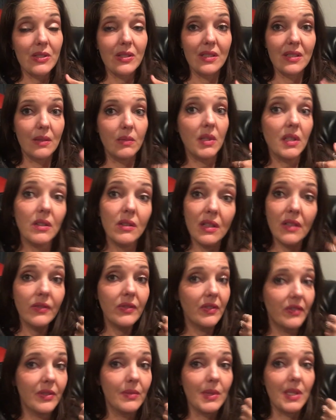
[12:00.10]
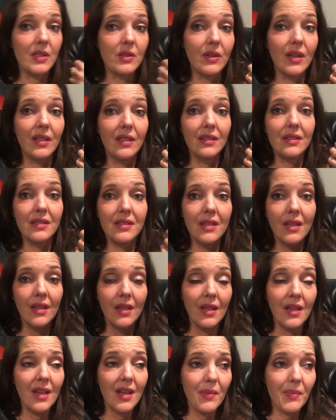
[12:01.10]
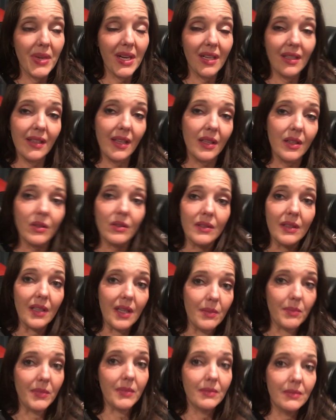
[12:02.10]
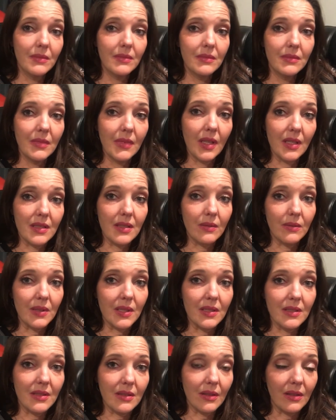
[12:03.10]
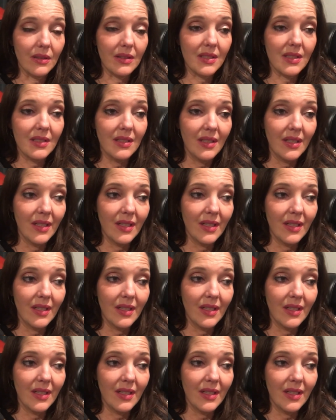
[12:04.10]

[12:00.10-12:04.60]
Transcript: trials. I'm not grateful for my trials, but I like who I am as a result.